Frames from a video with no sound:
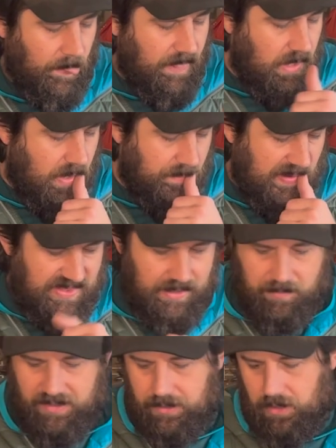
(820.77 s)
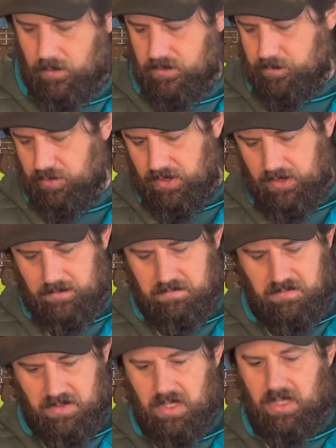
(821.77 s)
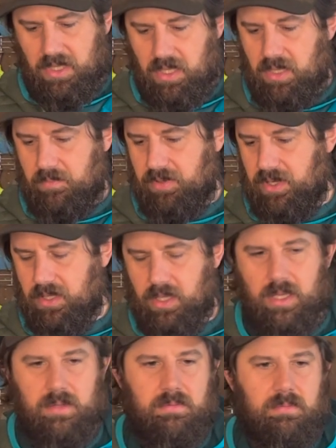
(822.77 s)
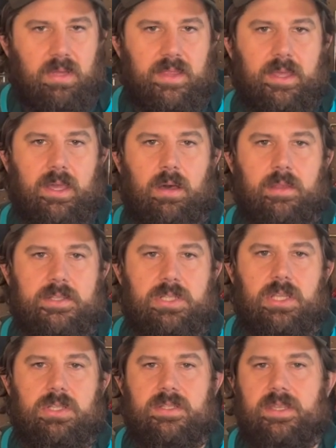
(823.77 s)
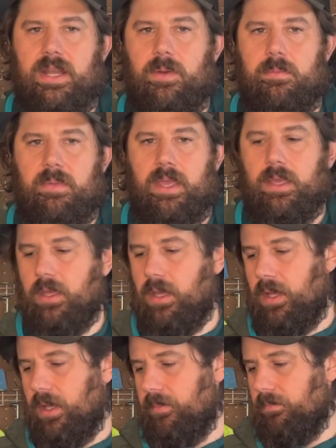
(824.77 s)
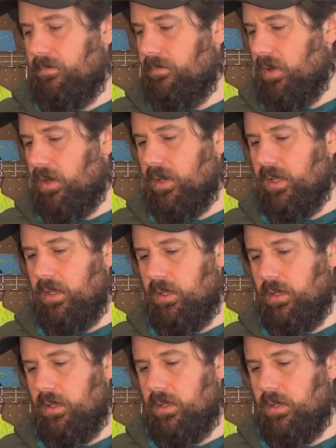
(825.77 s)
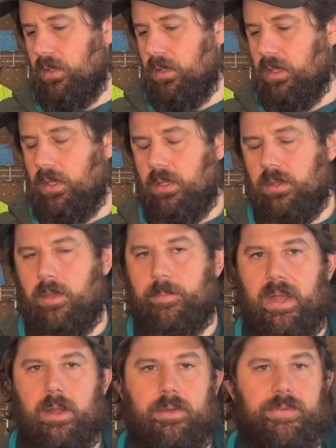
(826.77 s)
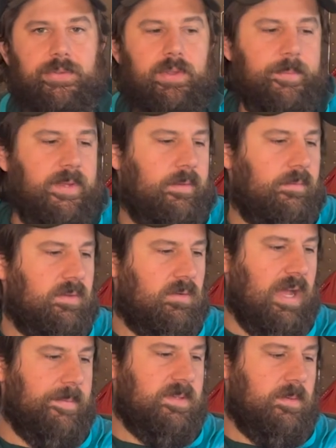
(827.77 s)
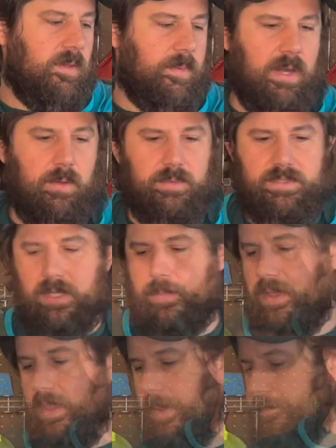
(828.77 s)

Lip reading: I think my gear was pretty good. I think all the changes that I would make are in the apparel. So let me grab some of the apparel and we'll talk about that.